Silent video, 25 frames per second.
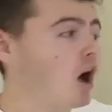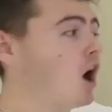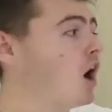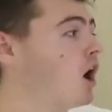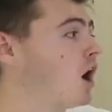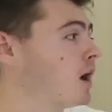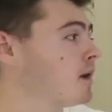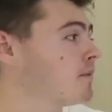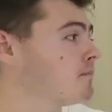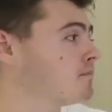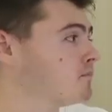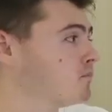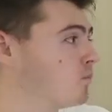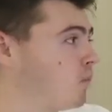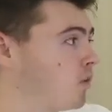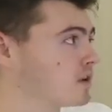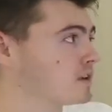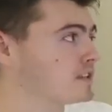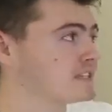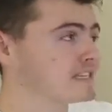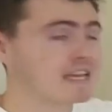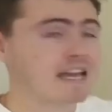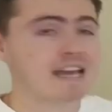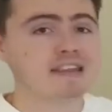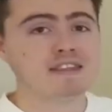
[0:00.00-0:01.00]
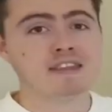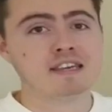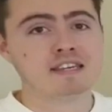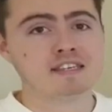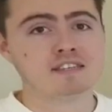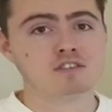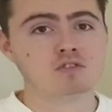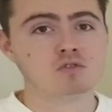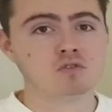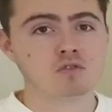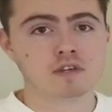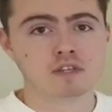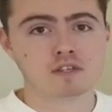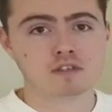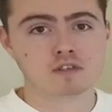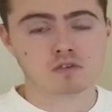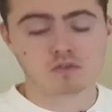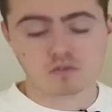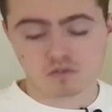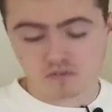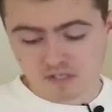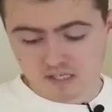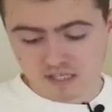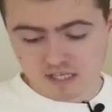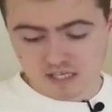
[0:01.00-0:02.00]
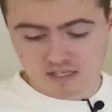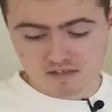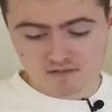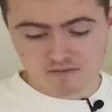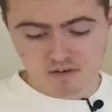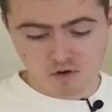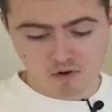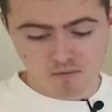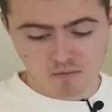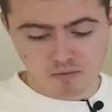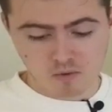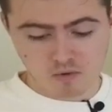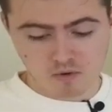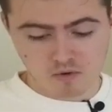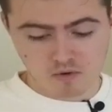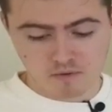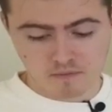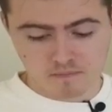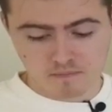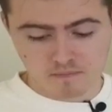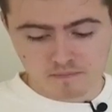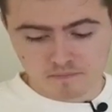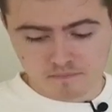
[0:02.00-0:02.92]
I want to get this taught in schools. I think it's very important.